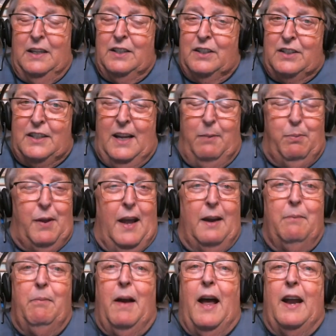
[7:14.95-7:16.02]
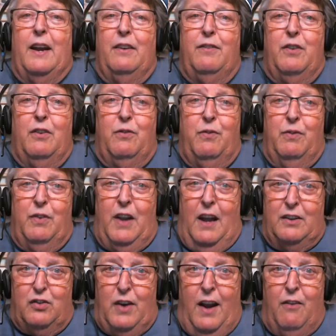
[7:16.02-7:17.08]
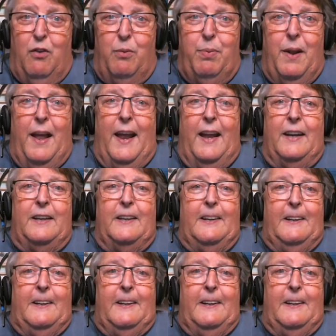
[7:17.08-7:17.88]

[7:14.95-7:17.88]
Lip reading: Just keep that in mind if you've got travel planned